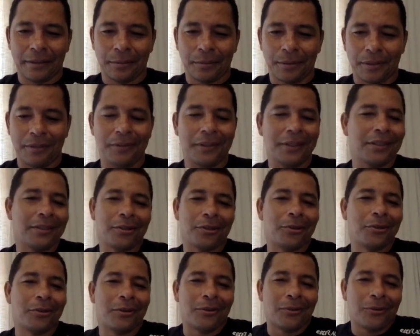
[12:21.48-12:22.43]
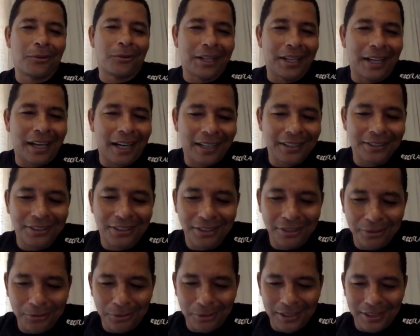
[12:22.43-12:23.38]
even though when
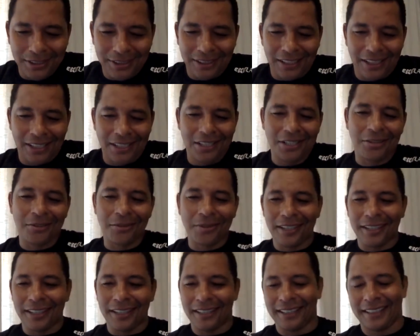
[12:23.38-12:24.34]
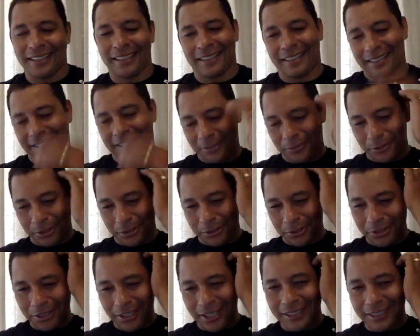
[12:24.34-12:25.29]
Arsenal was angry, we
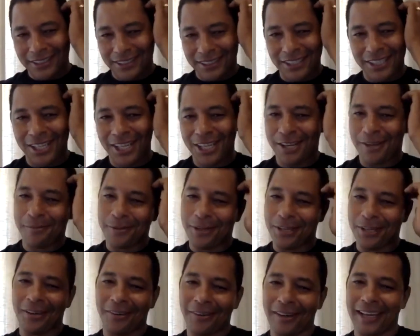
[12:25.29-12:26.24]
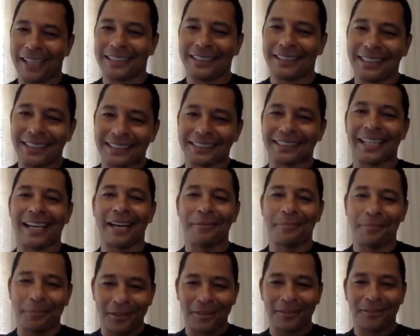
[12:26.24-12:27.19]
could not see him, you know, as this
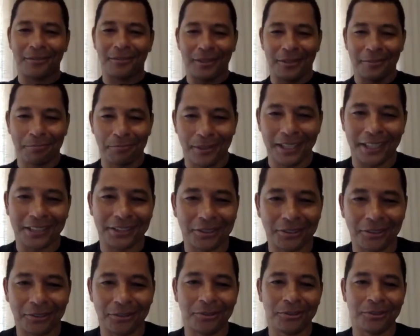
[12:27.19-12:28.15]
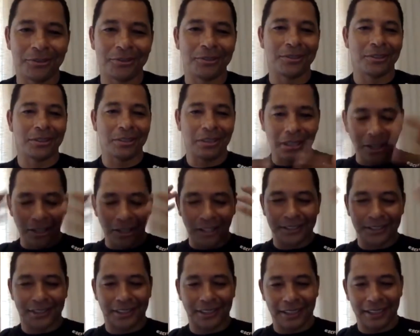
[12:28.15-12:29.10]
type of person who
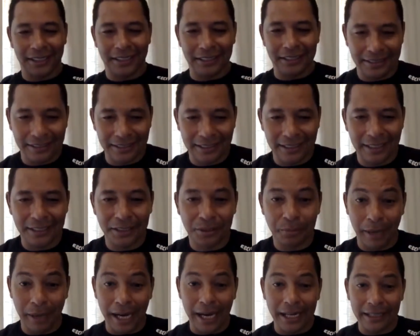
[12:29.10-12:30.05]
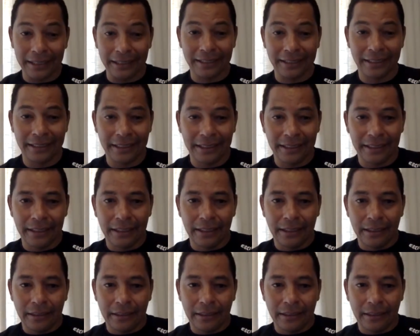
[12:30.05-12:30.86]
lost his mind. Mm-hmm.